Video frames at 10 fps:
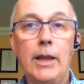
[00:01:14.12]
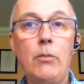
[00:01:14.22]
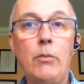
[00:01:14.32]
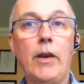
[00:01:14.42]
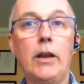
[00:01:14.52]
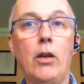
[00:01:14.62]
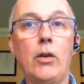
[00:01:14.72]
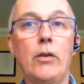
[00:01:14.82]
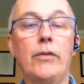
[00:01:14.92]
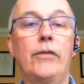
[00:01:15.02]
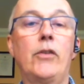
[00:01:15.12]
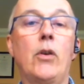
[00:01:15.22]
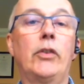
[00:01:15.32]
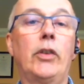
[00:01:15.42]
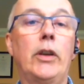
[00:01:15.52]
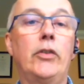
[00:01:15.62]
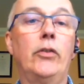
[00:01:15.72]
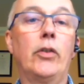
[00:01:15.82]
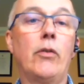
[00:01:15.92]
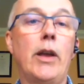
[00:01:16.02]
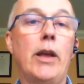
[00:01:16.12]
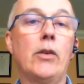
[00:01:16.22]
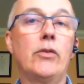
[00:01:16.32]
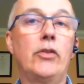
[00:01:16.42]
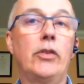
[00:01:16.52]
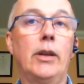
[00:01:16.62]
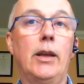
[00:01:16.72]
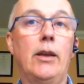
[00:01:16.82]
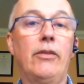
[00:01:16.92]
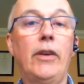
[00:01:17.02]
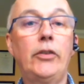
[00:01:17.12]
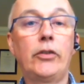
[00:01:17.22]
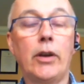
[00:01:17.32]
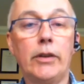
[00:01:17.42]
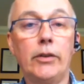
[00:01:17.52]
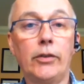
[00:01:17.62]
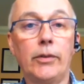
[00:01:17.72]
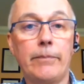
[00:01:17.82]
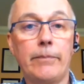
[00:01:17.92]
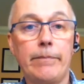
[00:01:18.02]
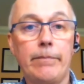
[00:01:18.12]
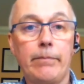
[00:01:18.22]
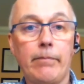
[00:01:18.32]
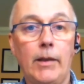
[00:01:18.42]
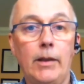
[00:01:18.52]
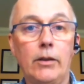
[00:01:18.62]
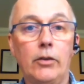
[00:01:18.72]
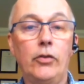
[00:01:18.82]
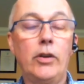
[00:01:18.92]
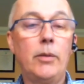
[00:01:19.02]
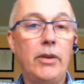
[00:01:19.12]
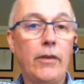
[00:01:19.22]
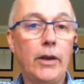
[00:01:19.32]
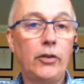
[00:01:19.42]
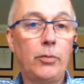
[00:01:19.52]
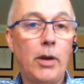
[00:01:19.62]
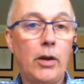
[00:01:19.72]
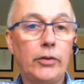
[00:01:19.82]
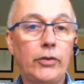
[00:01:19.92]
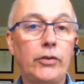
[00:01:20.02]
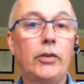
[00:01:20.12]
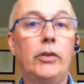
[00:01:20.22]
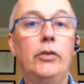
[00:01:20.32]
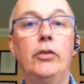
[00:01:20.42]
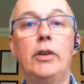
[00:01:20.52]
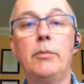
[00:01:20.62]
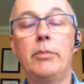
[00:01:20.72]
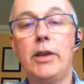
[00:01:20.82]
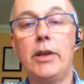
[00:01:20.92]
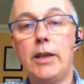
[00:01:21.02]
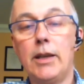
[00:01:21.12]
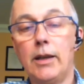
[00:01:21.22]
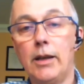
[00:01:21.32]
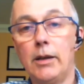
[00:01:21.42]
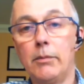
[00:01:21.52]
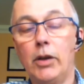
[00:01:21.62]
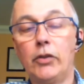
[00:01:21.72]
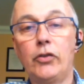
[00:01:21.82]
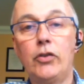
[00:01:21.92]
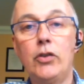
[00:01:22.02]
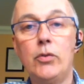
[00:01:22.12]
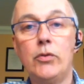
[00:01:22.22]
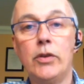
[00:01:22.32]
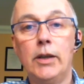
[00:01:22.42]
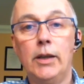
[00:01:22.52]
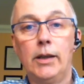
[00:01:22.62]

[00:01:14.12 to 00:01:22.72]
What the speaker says: And then we've had a lot of conversations around face coverings. Should it be face masks? Should it be a snood?